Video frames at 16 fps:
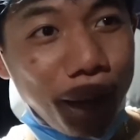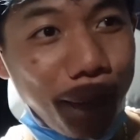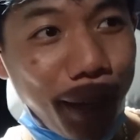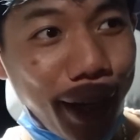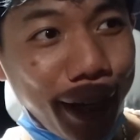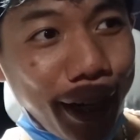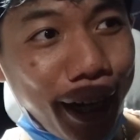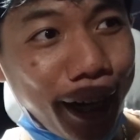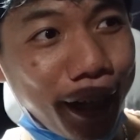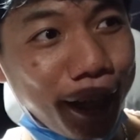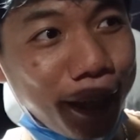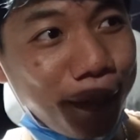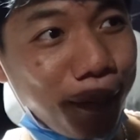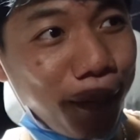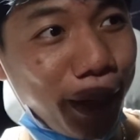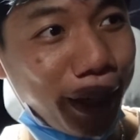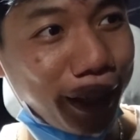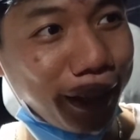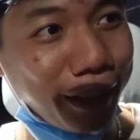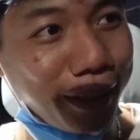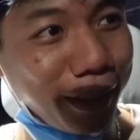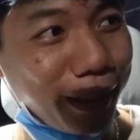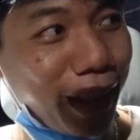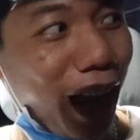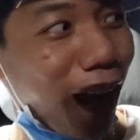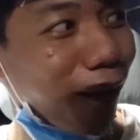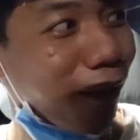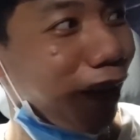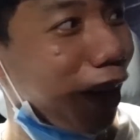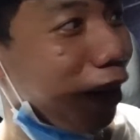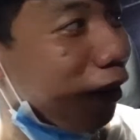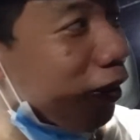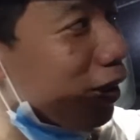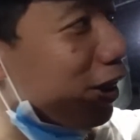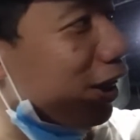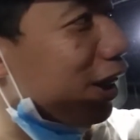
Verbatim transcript: bananas went to Davao.